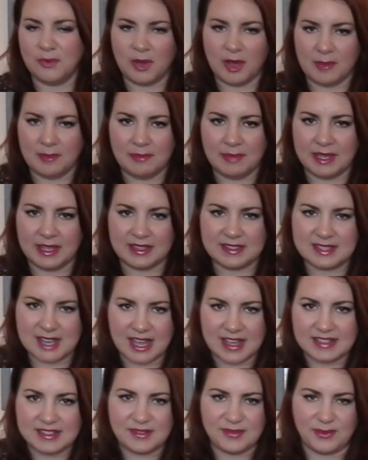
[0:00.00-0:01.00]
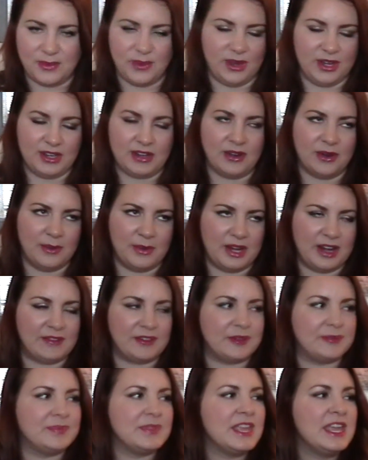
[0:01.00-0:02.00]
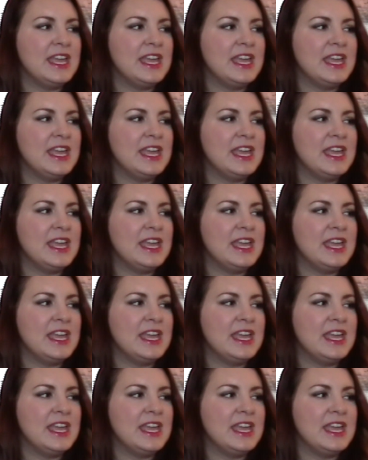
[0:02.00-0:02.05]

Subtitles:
a big size of one or whatever.